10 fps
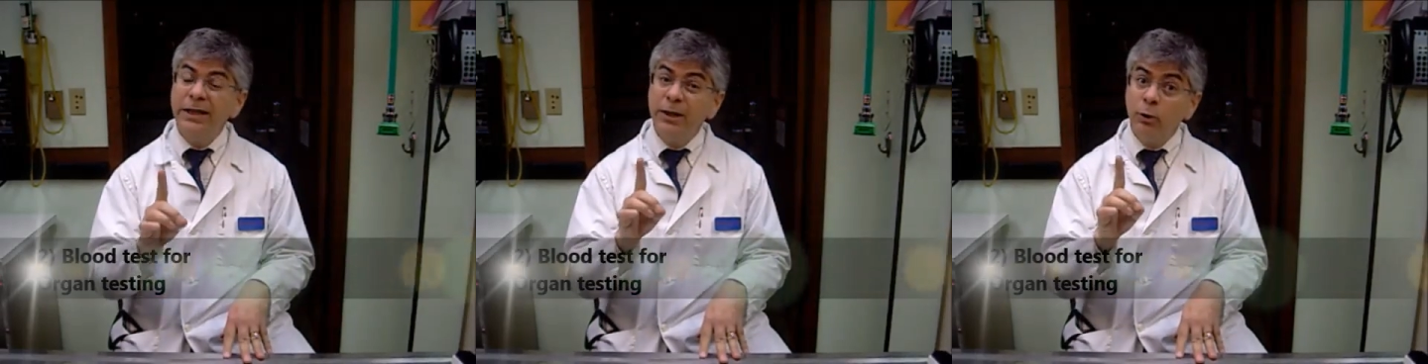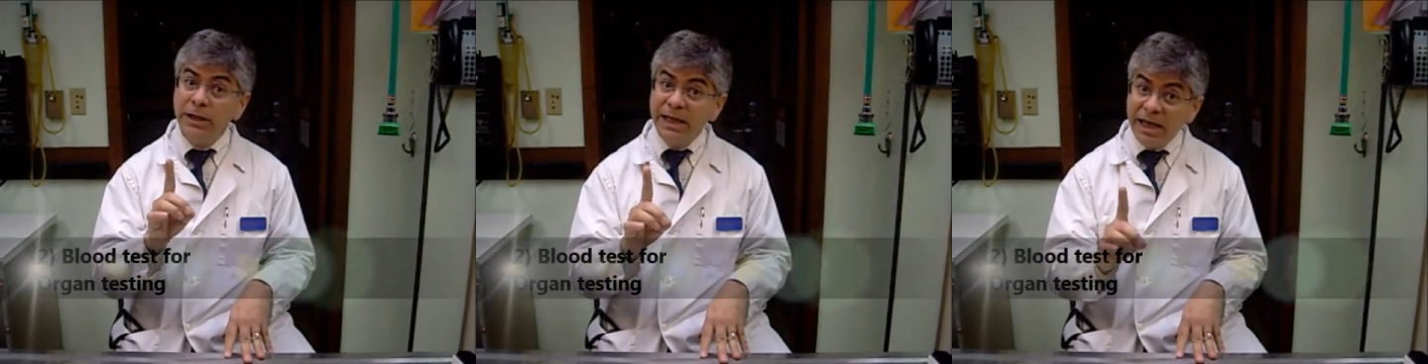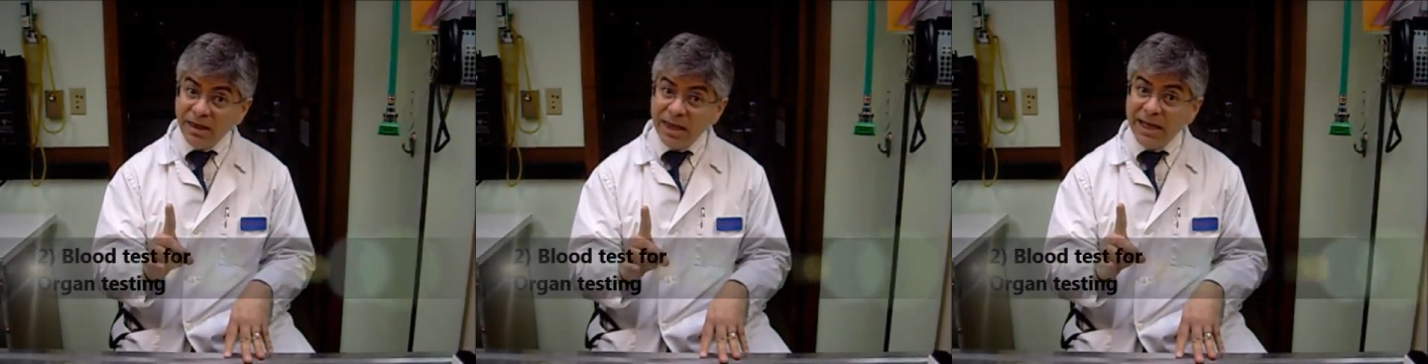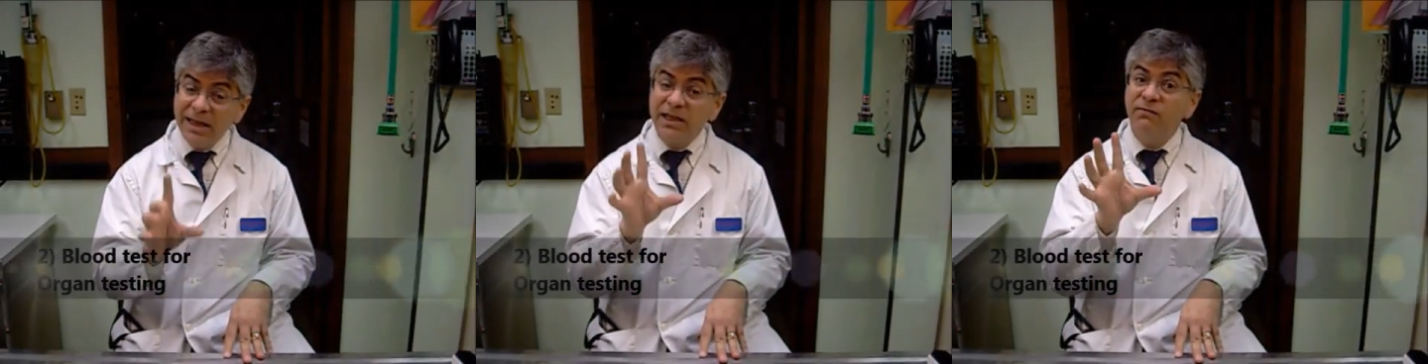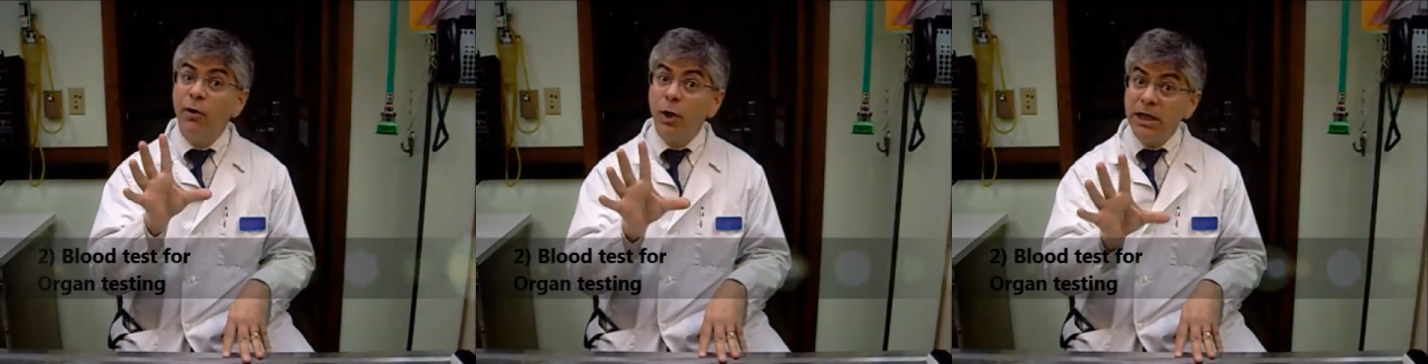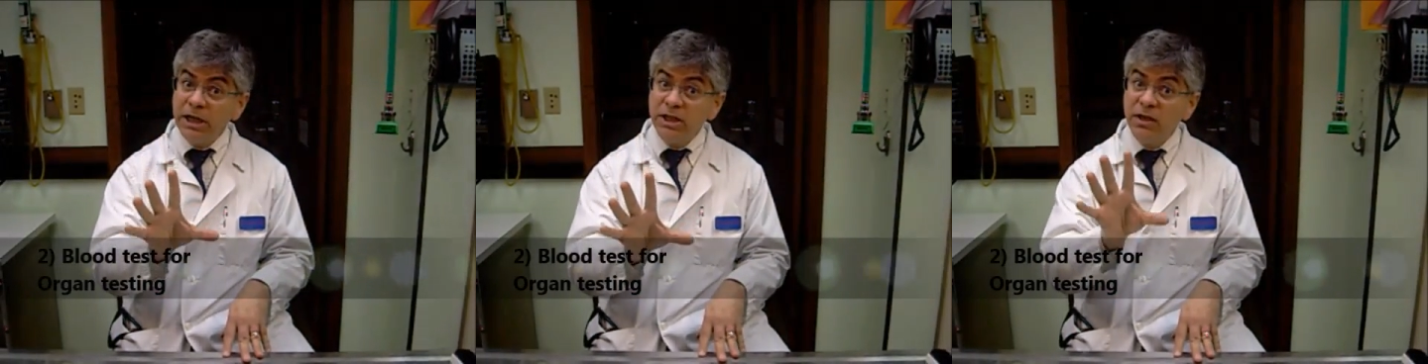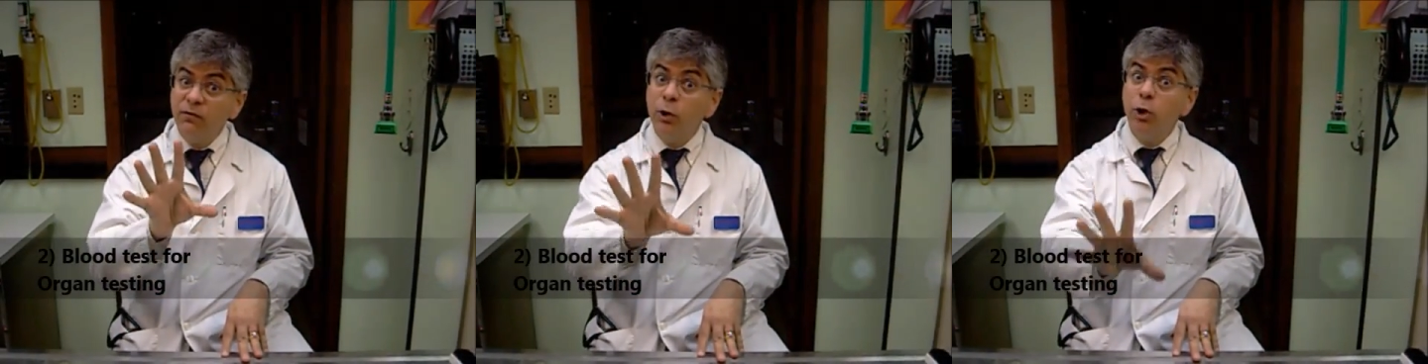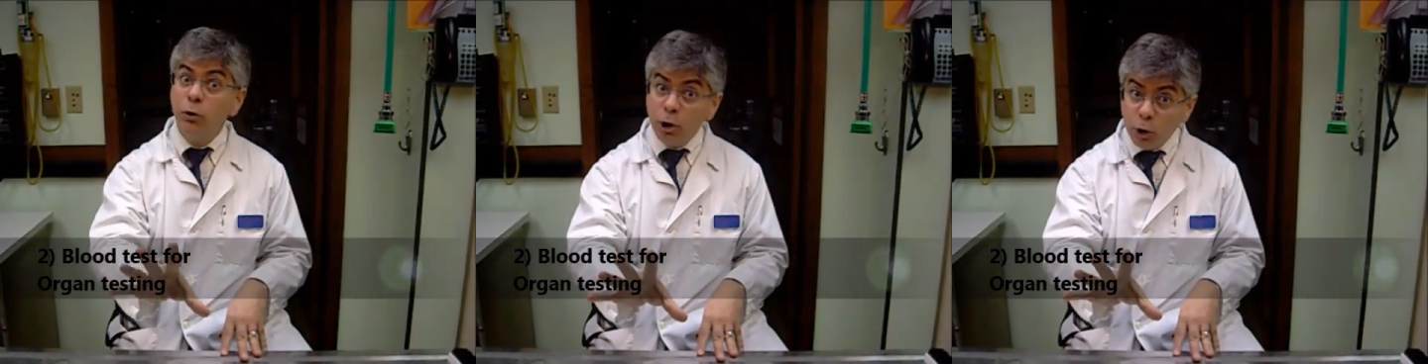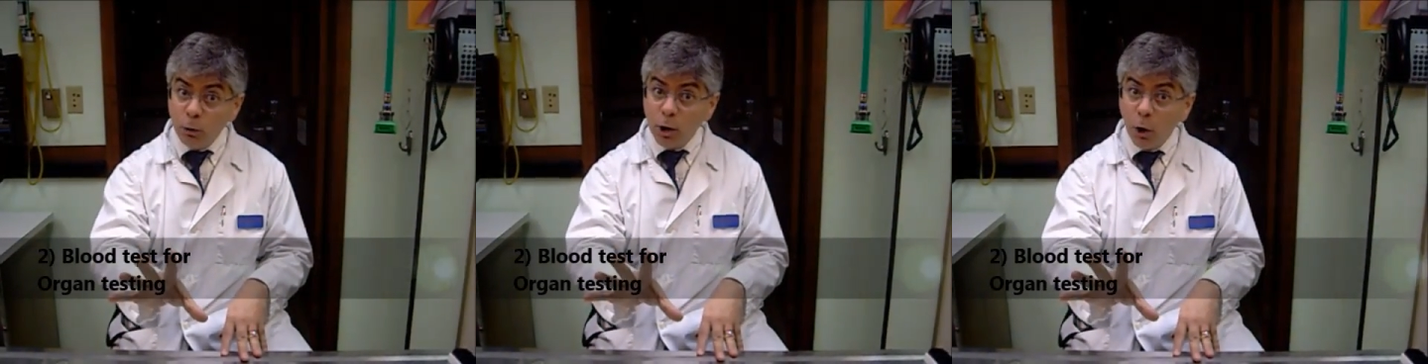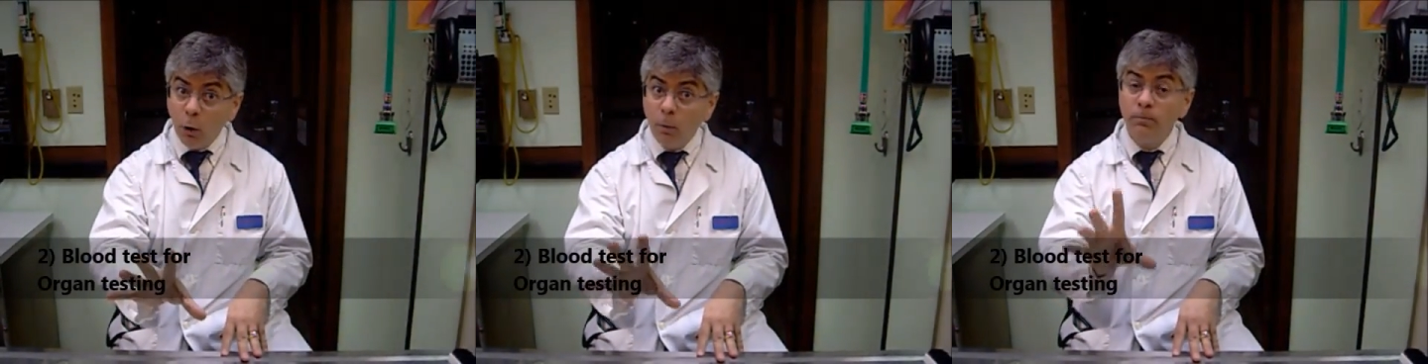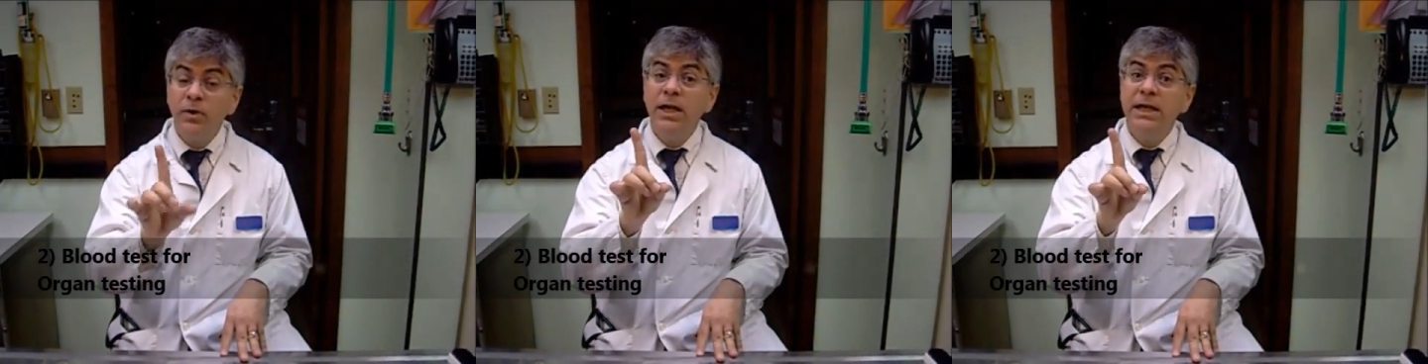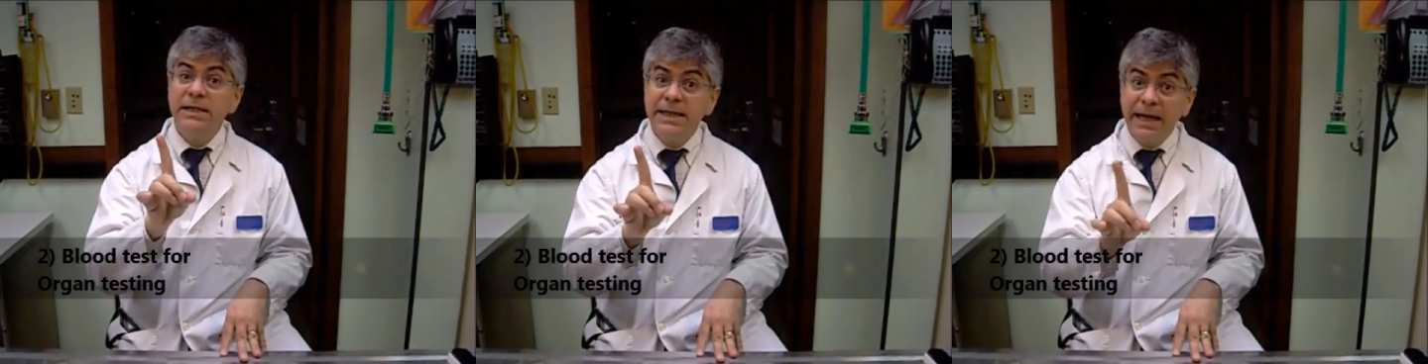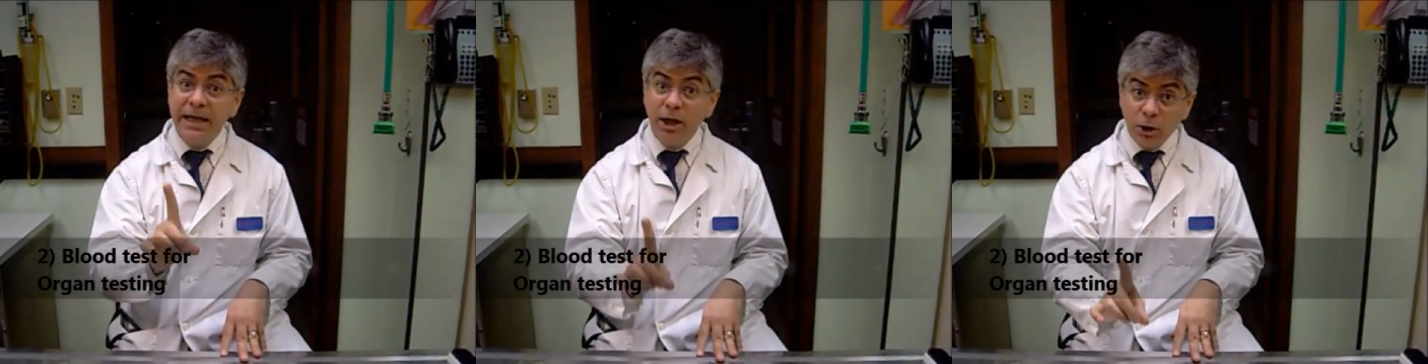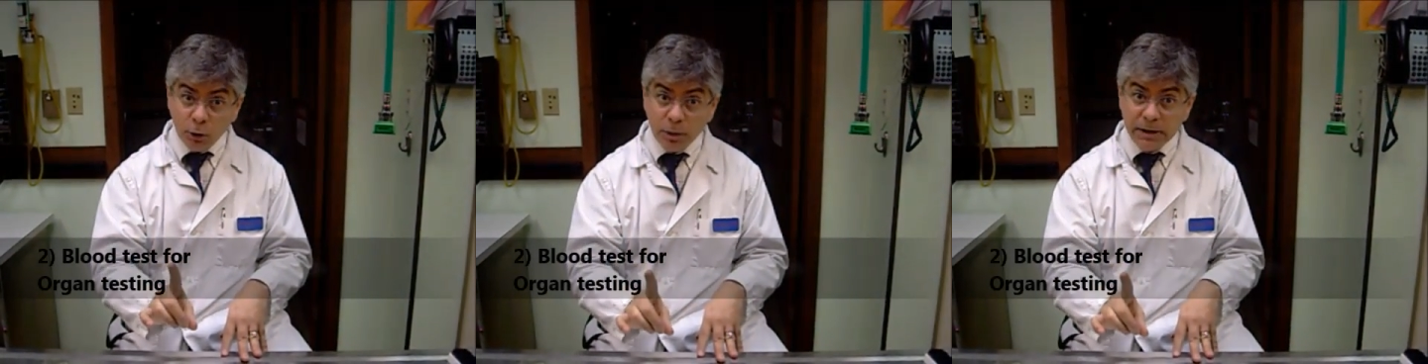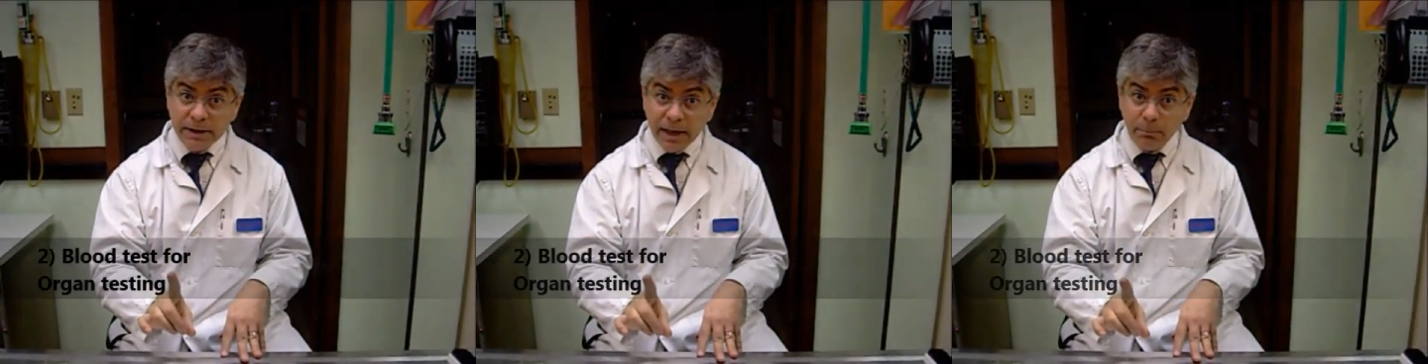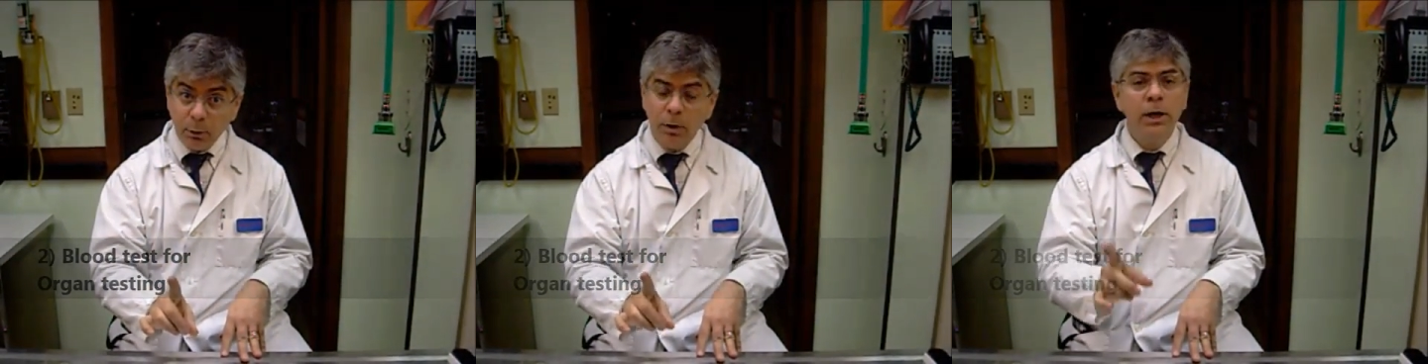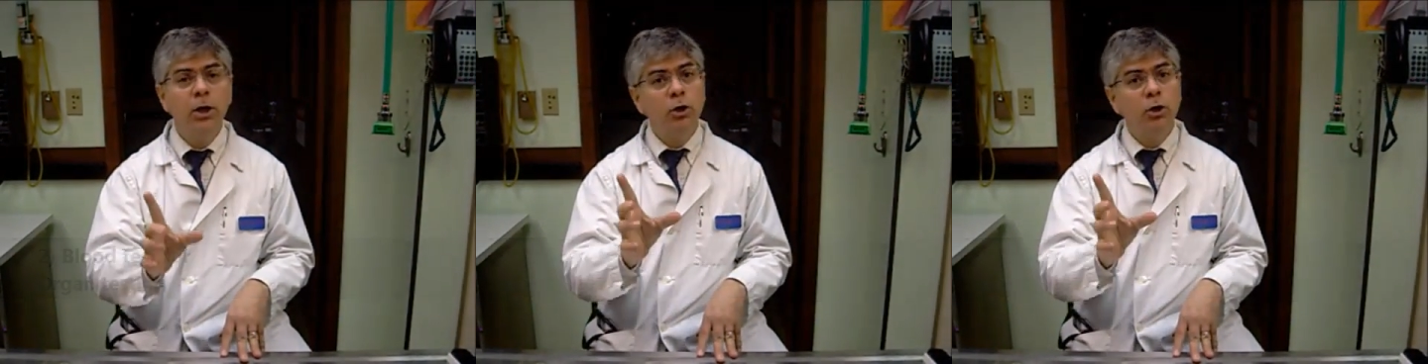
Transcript: a little key thing that's very easy for you to do at home is getting a urine sample.